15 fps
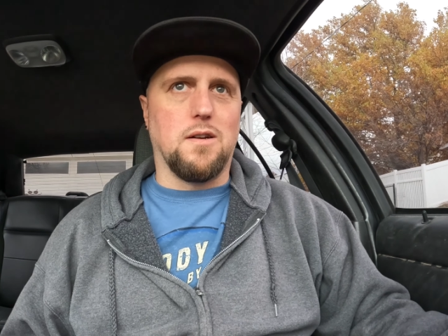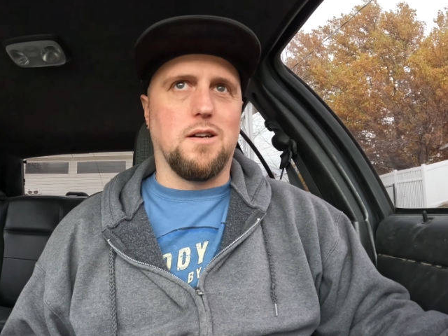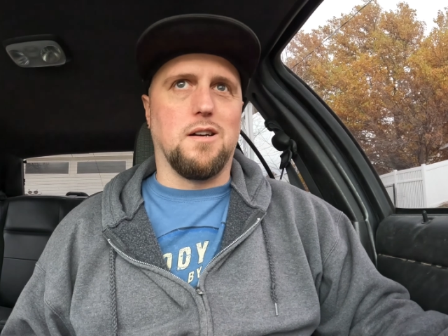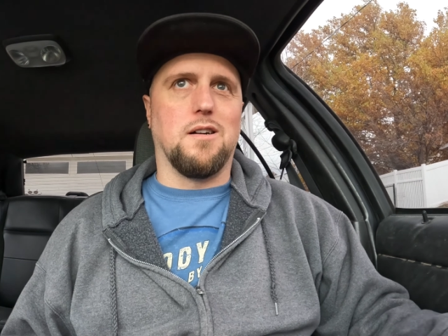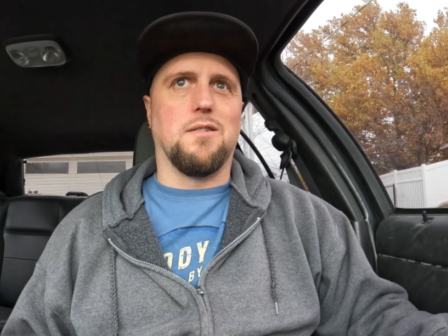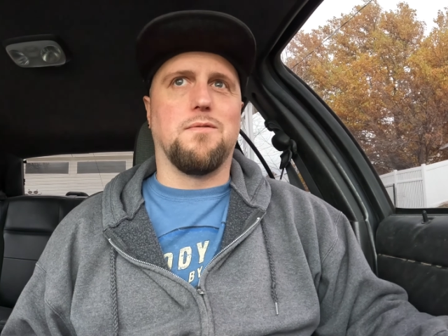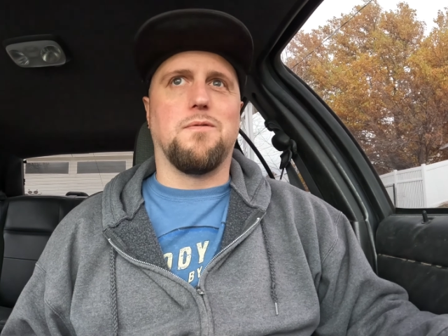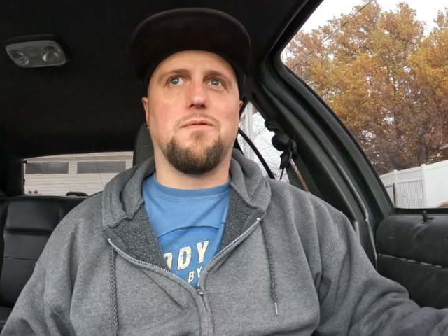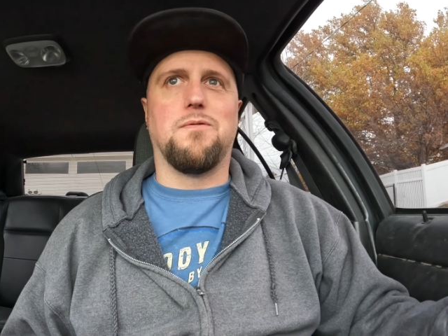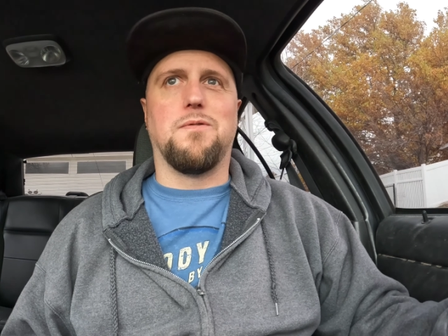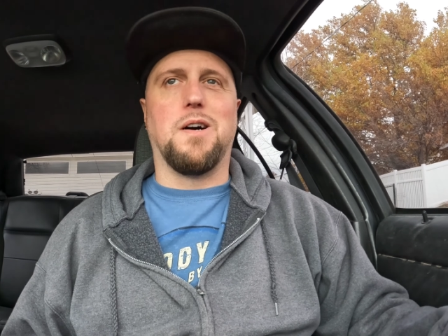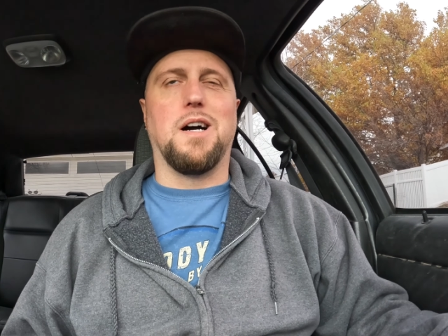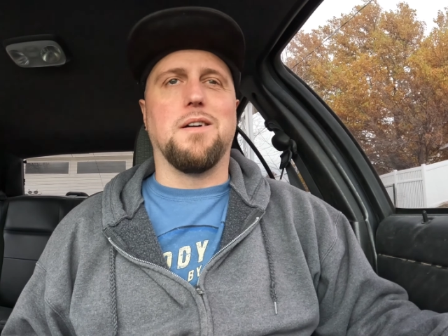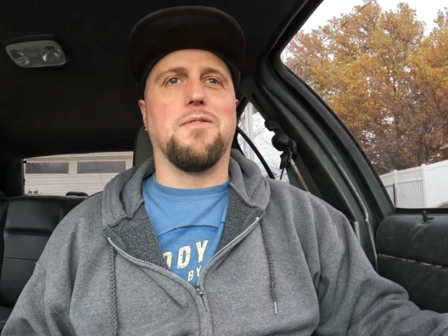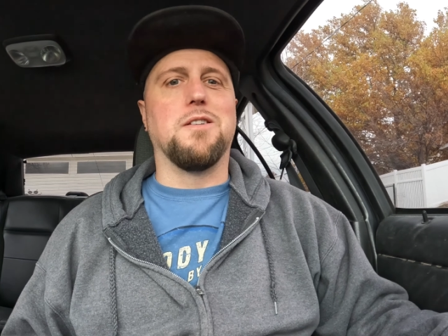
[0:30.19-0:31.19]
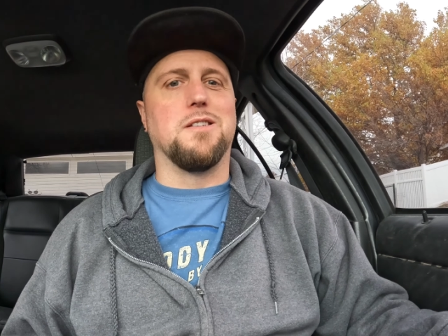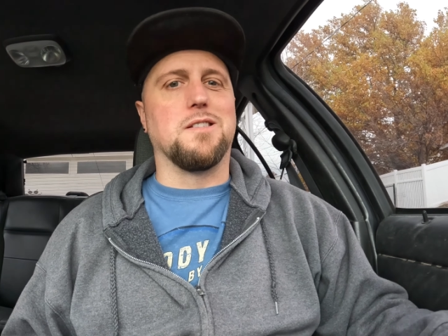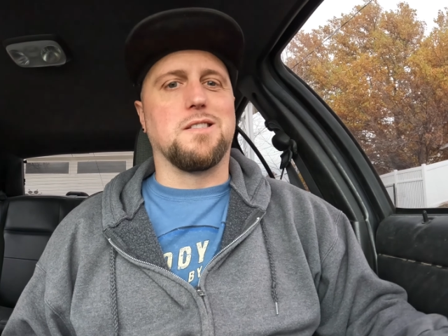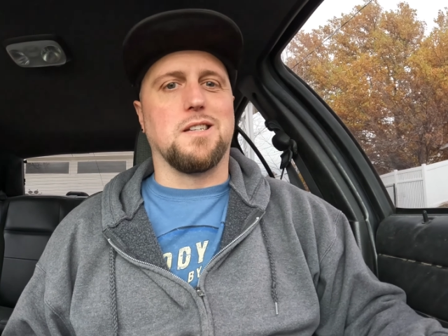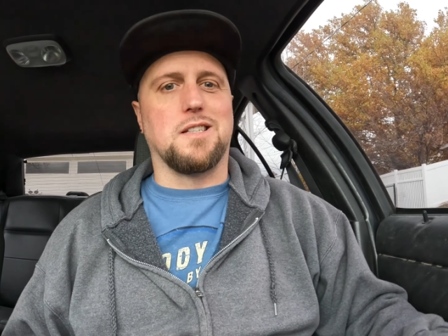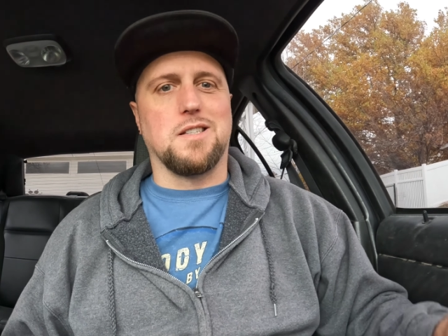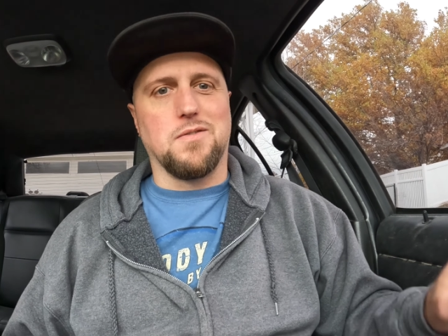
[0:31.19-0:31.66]
Uh, five of the
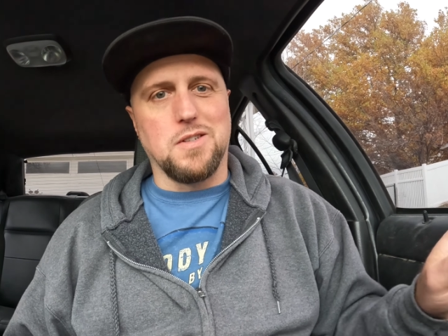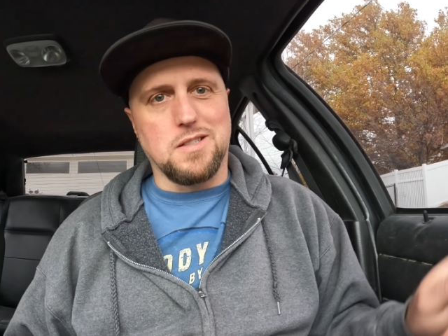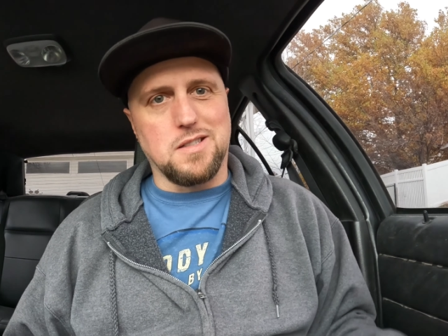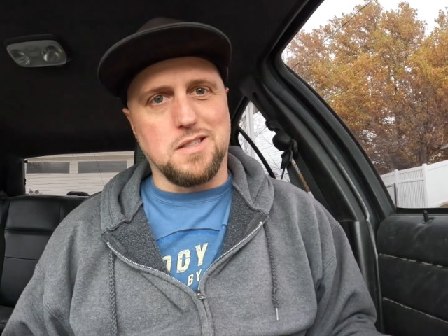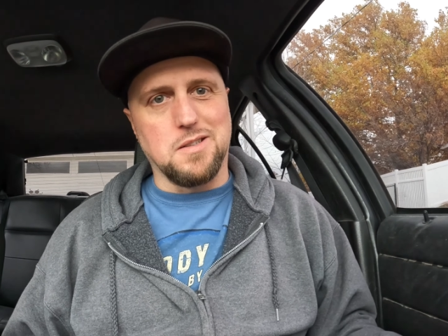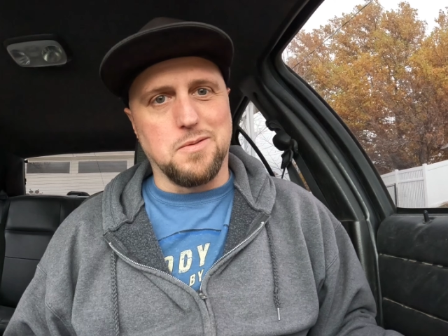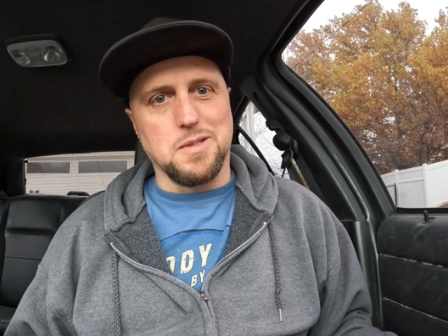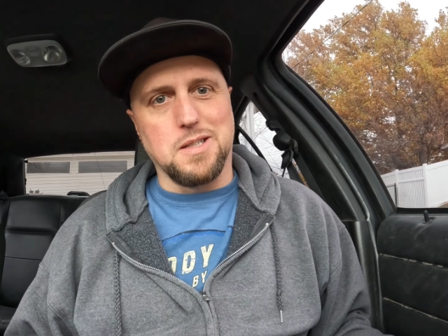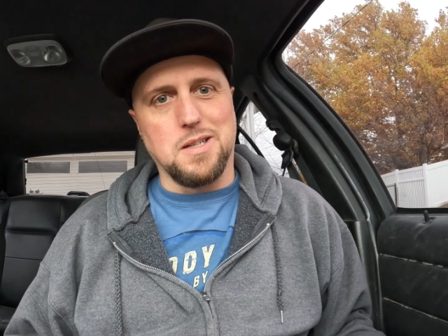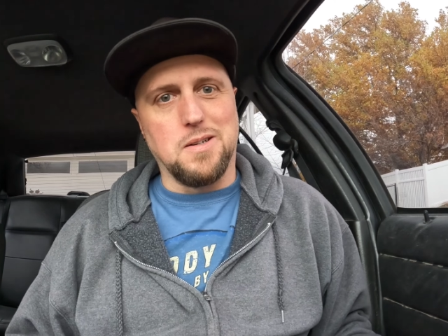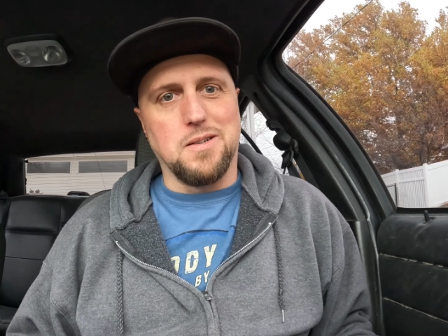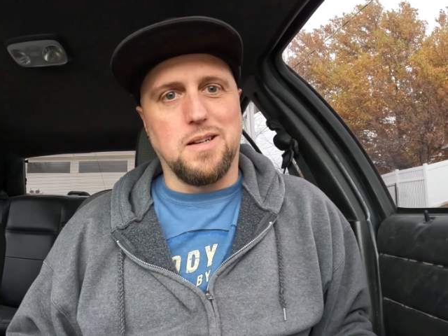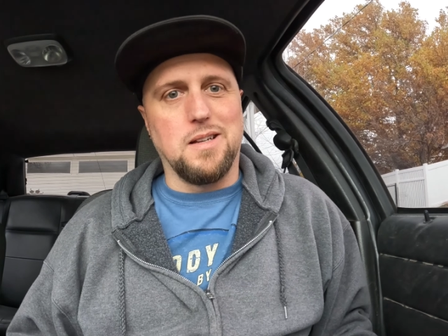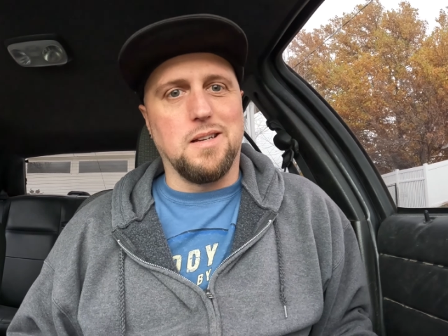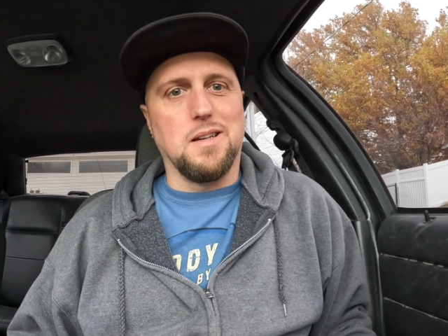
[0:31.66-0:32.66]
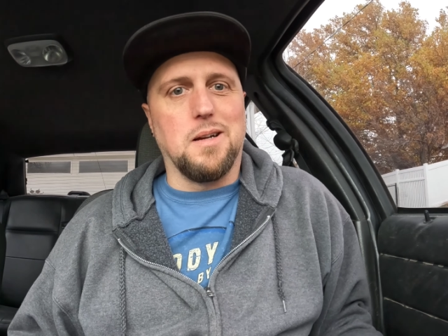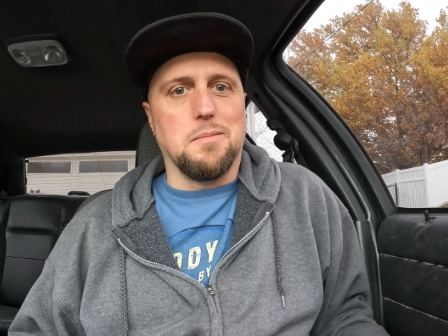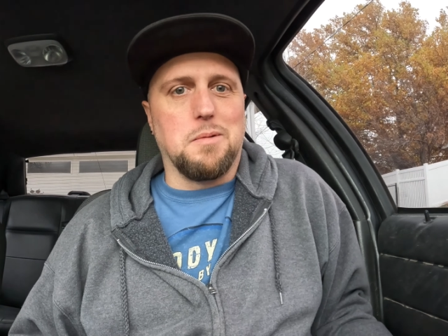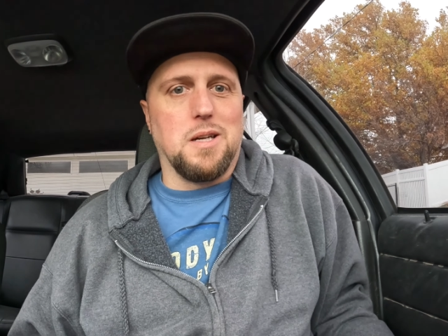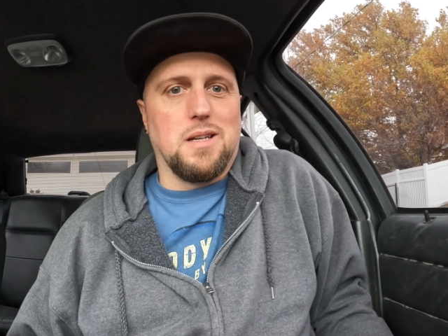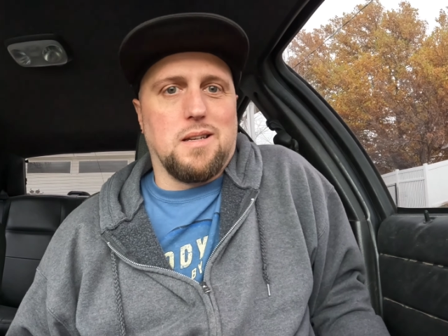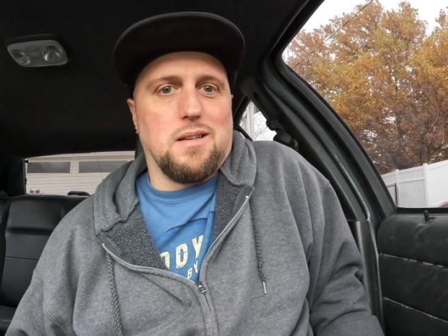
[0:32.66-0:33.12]
six of us that were going ended
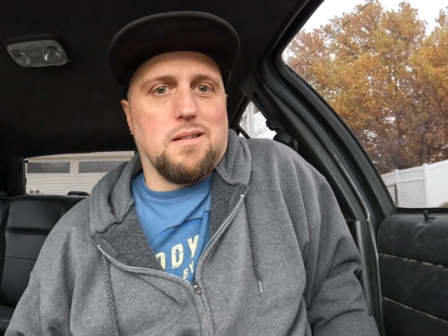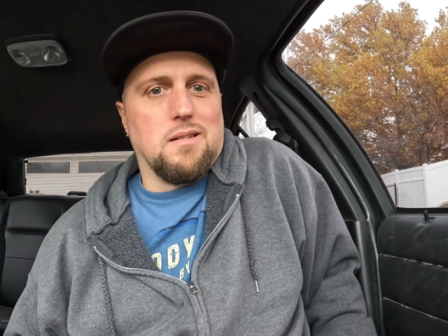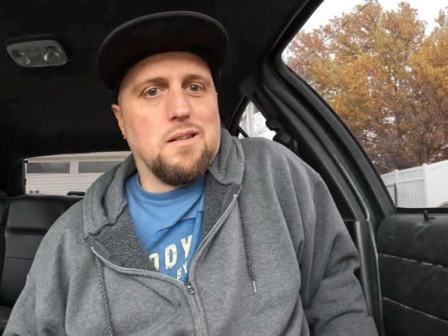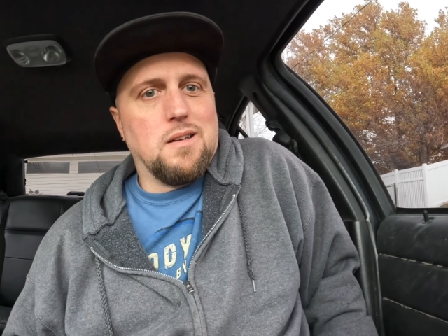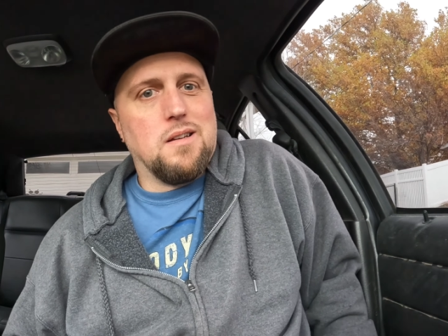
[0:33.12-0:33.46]
up getting